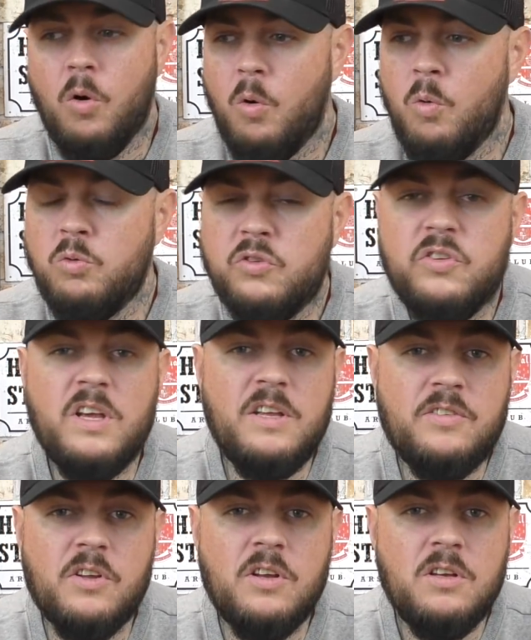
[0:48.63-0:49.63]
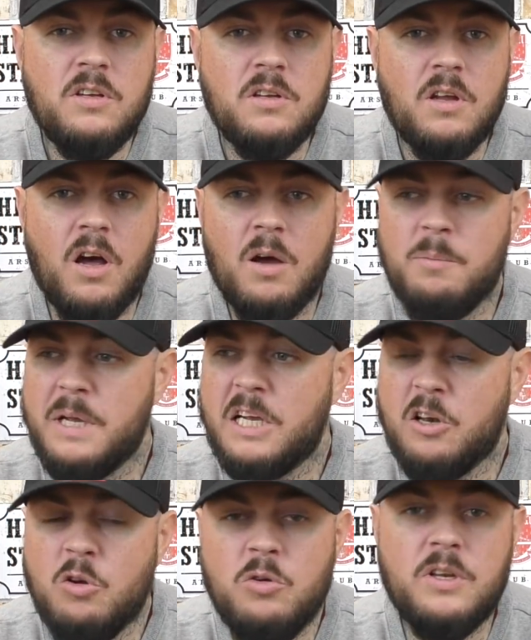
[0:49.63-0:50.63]
all season,
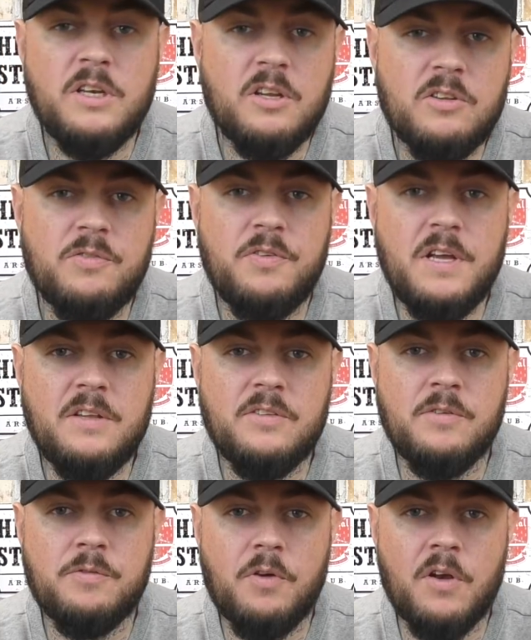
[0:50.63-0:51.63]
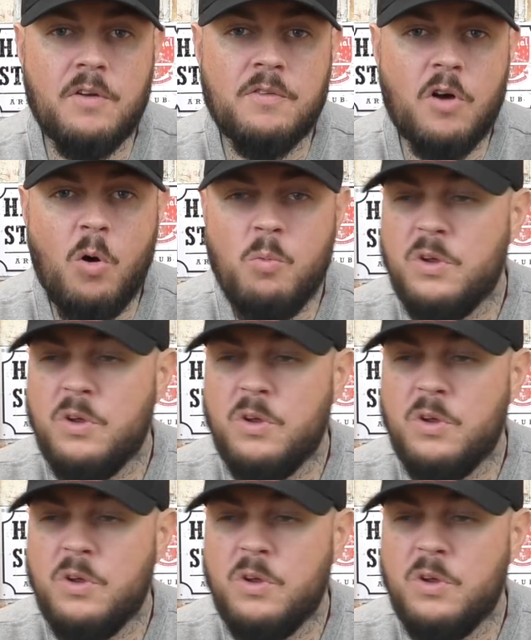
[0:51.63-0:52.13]
including the defeats in front of goal.